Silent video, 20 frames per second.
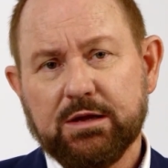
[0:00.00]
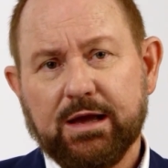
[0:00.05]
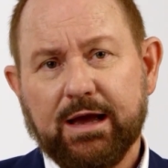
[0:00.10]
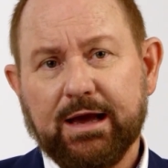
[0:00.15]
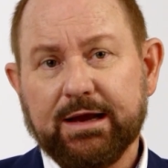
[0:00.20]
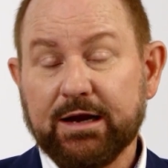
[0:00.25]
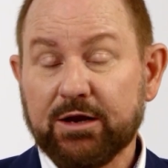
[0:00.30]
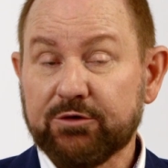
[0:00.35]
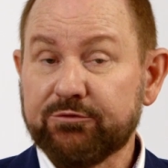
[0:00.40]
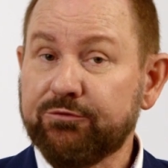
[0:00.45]

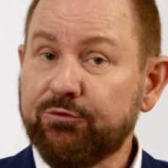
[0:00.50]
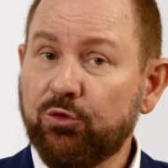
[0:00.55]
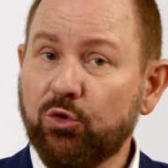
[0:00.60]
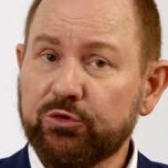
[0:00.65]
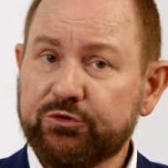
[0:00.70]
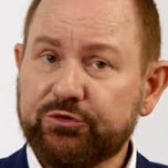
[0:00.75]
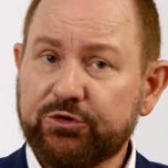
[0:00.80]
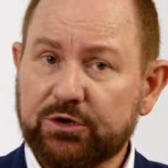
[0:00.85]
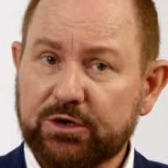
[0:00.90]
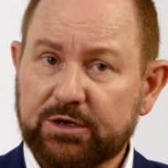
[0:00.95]
And
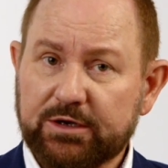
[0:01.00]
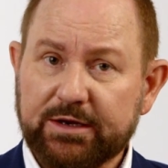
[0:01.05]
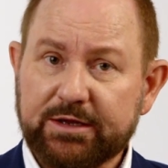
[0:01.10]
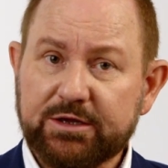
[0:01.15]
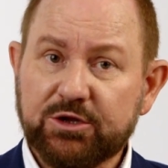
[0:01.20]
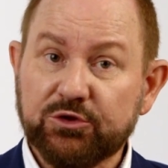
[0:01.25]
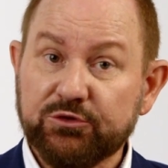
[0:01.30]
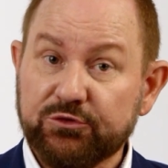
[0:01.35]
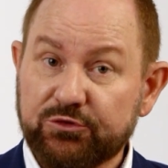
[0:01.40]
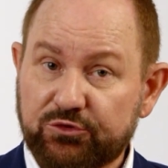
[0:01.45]
unfortunately,
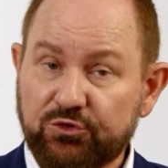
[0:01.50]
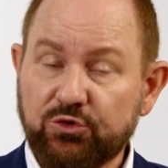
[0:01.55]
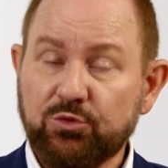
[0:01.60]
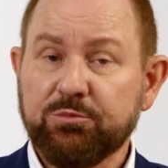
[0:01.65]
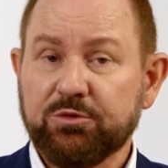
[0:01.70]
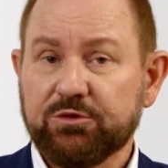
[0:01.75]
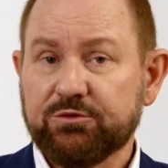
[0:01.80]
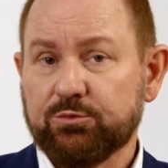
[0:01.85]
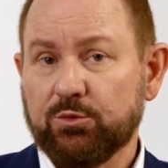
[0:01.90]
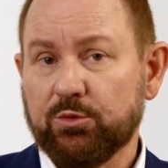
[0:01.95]

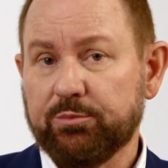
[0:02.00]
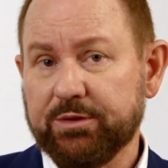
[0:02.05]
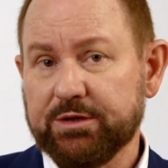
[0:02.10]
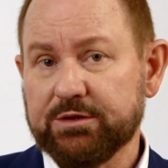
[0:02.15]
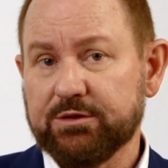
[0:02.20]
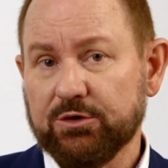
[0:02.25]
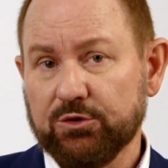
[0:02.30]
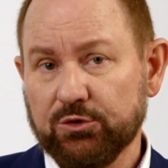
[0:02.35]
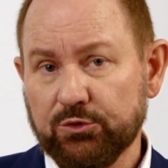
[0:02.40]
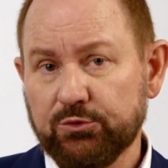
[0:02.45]
consumers will be
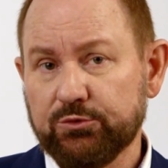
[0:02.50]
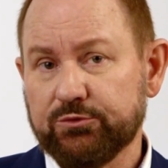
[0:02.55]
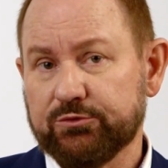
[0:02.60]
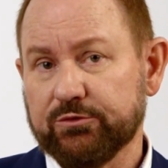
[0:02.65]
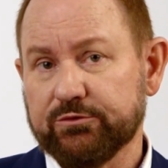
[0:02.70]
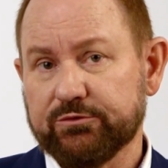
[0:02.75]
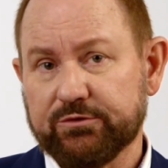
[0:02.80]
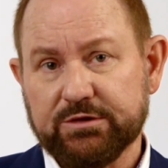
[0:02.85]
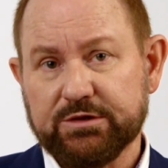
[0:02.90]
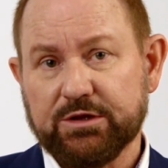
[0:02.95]
the
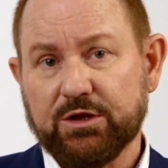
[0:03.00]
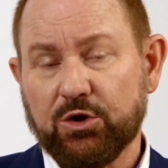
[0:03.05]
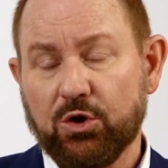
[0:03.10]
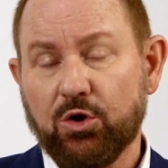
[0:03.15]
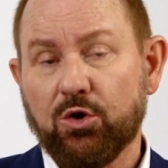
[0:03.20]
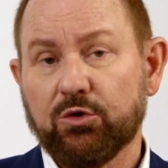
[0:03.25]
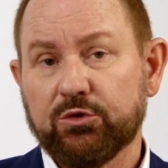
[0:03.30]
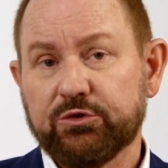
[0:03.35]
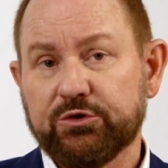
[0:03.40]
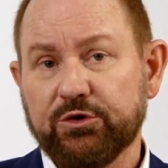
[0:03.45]
losers in the
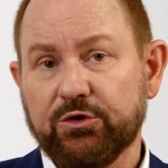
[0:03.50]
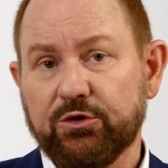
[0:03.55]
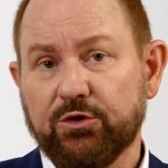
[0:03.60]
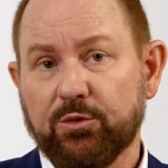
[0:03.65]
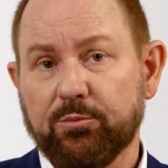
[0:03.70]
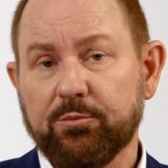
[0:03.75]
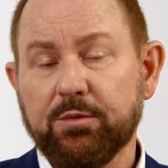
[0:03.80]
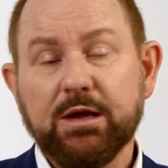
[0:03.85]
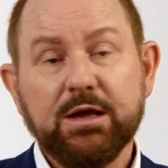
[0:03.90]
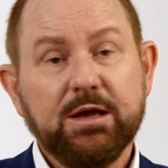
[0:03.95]
long
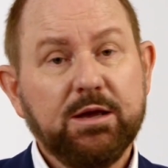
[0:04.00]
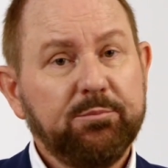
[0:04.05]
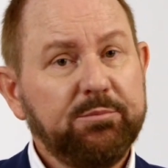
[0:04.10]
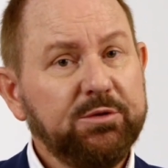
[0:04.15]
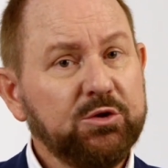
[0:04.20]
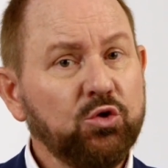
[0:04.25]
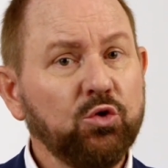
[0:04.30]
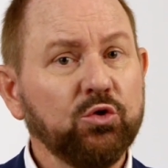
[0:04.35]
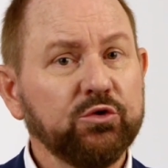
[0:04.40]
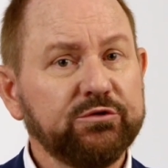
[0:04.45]
term
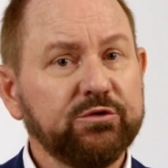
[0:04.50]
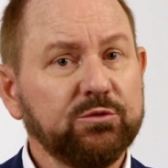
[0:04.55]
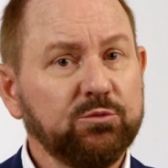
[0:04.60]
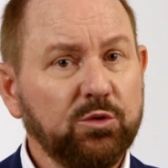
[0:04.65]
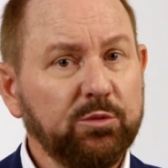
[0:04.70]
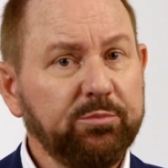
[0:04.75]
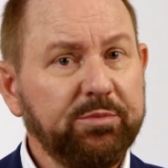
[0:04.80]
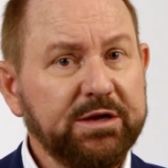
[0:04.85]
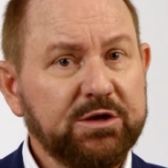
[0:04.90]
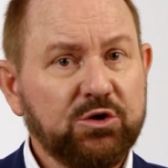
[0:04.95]
because it
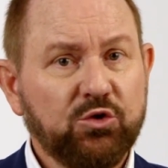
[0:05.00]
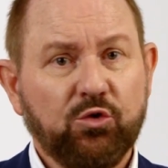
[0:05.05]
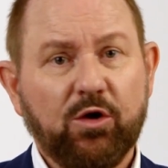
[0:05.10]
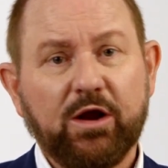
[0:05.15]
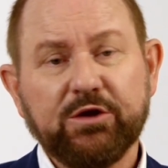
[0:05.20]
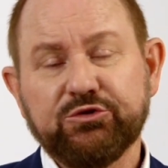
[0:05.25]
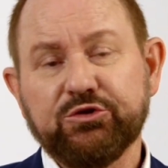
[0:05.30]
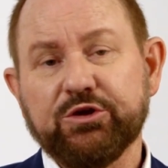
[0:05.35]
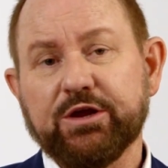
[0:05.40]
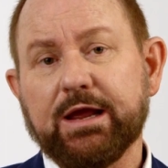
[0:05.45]
will be
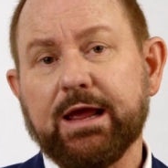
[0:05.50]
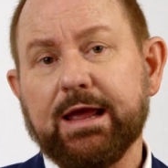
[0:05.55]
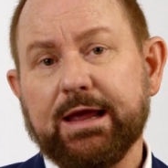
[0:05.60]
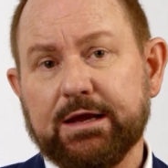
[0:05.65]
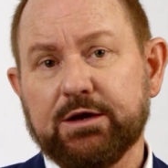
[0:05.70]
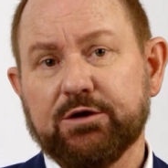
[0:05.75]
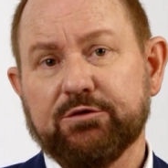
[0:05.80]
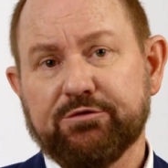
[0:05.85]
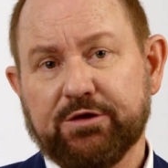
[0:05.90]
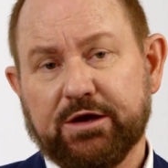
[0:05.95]
crushing
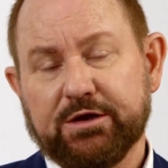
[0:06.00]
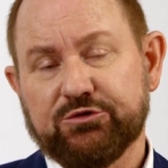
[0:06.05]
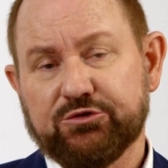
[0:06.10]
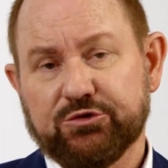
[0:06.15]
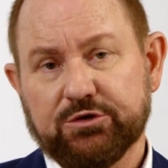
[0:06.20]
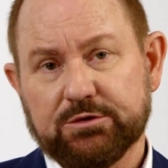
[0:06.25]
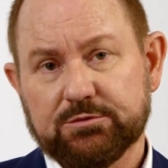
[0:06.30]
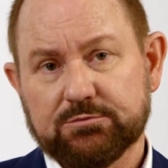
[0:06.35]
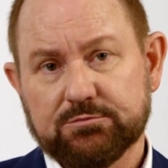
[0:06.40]
innovation.